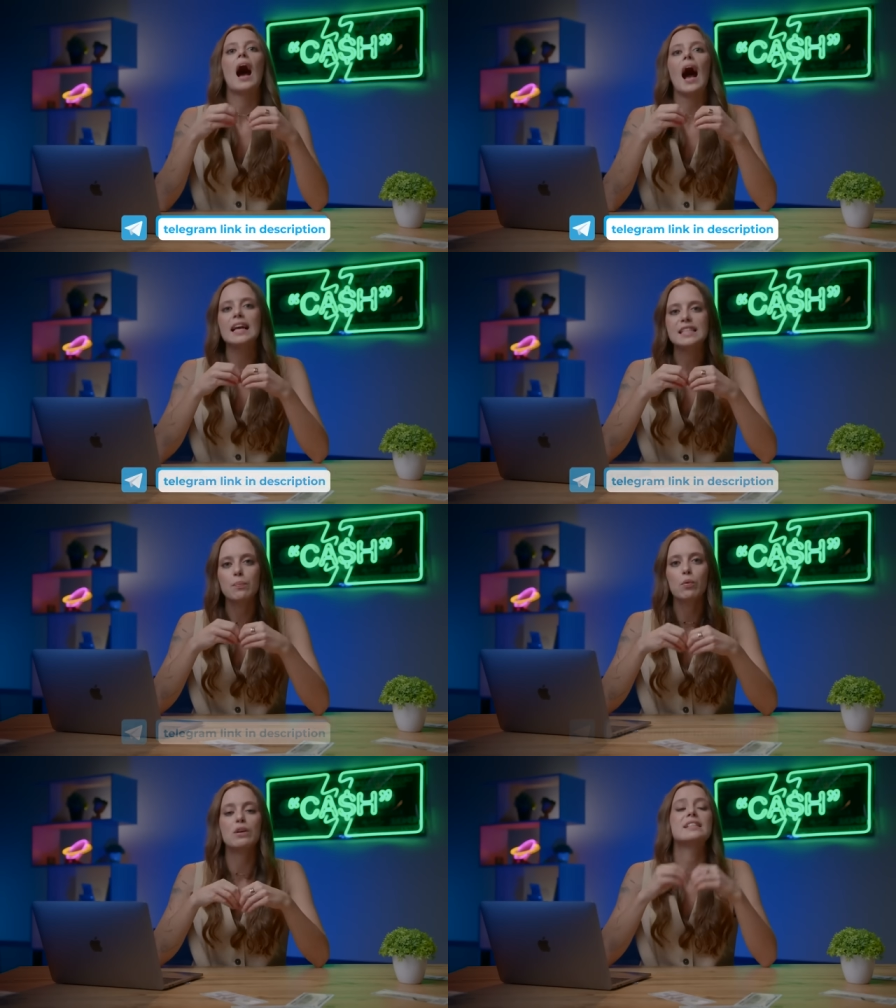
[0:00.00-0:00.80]
I
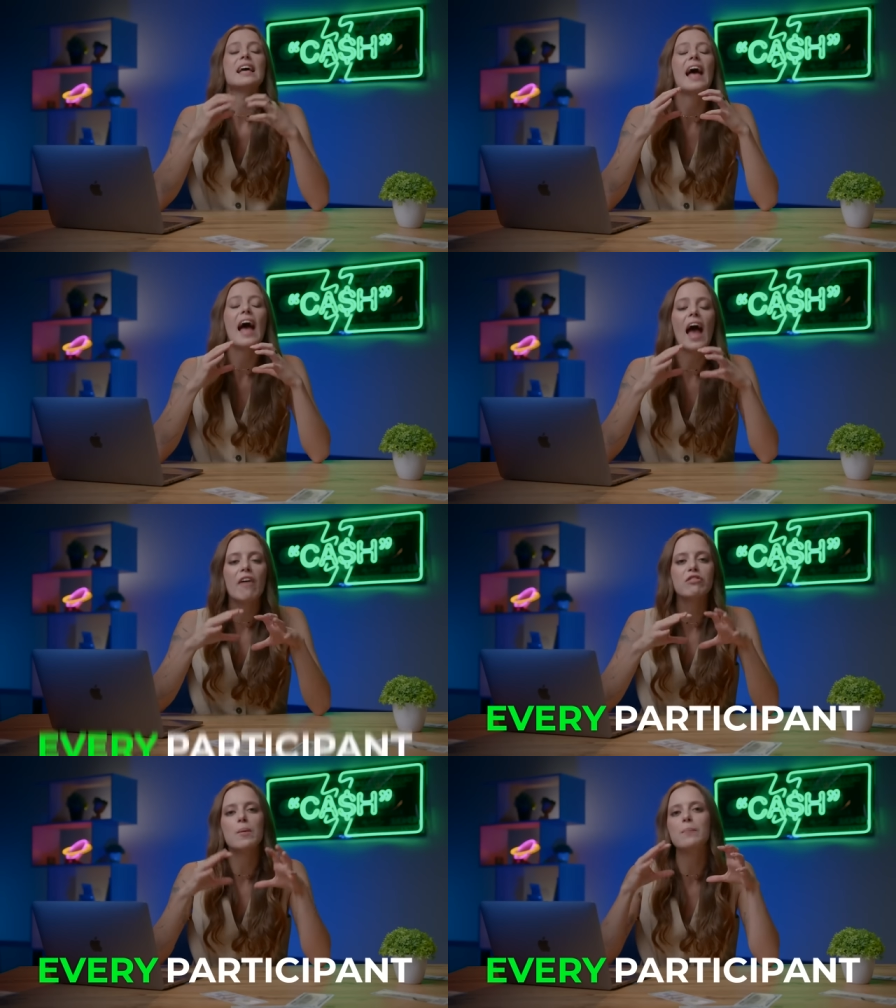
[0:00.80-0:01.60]
support
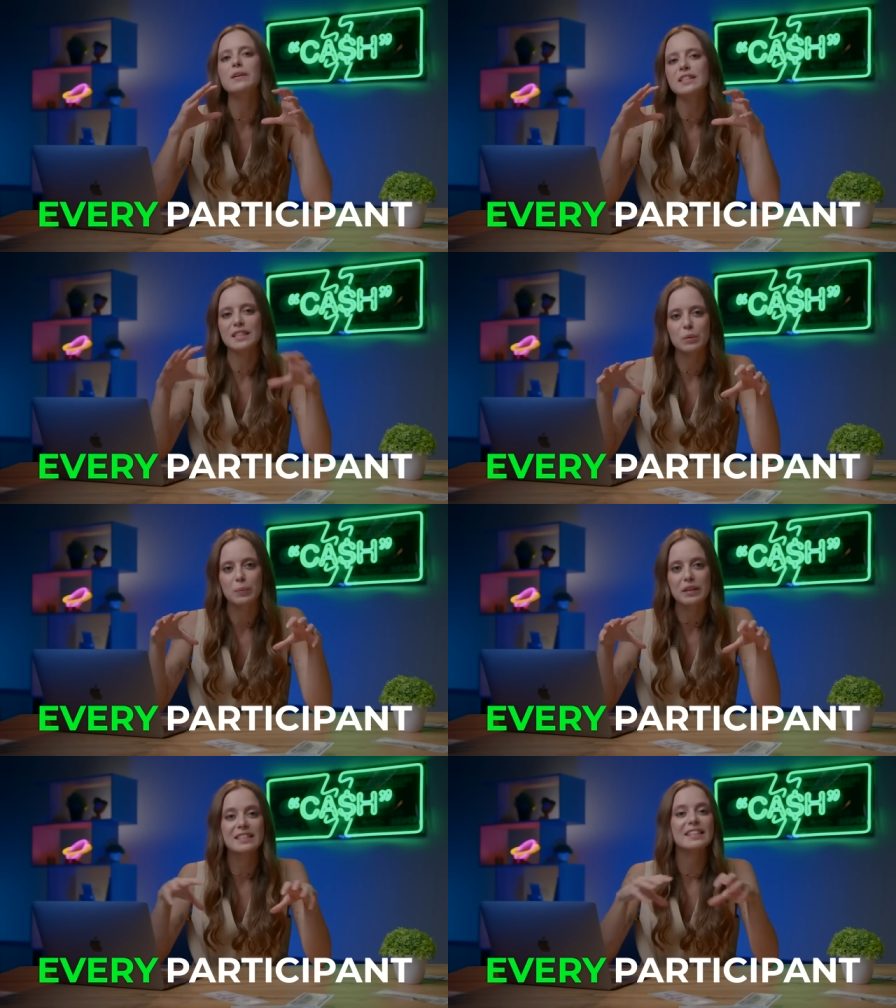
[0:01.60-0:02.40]
every
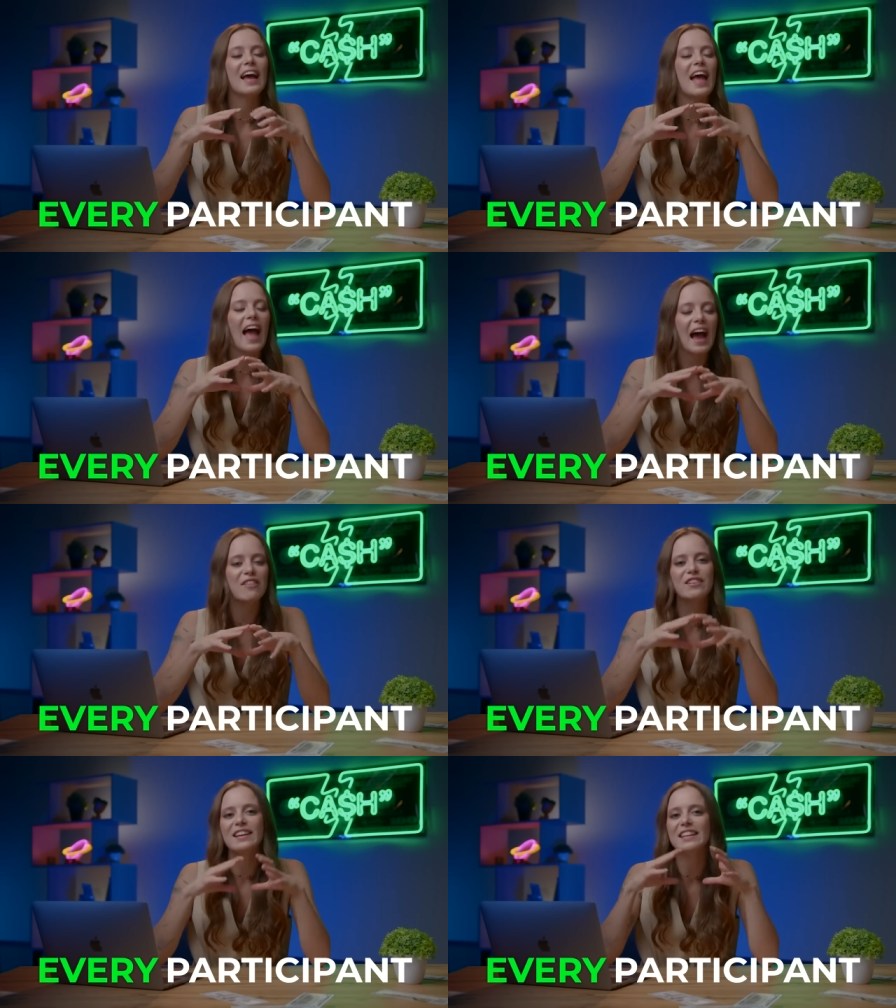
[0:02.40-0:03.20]
participant
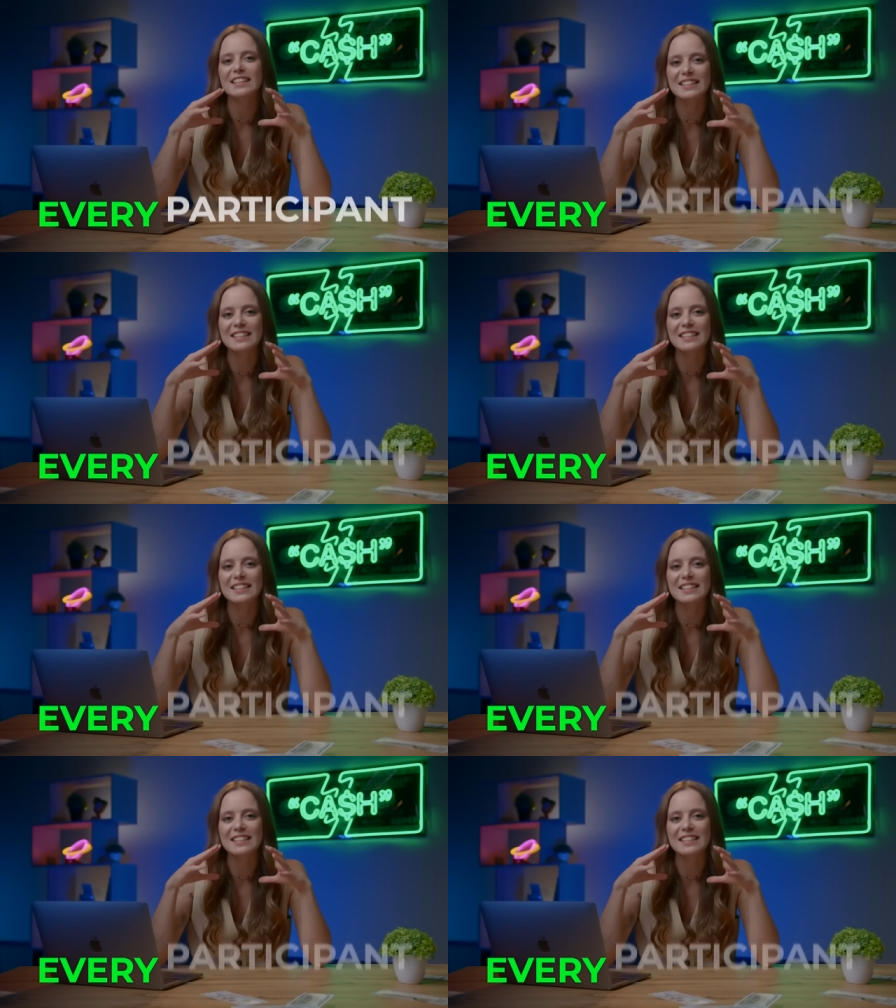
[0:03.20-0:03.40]
every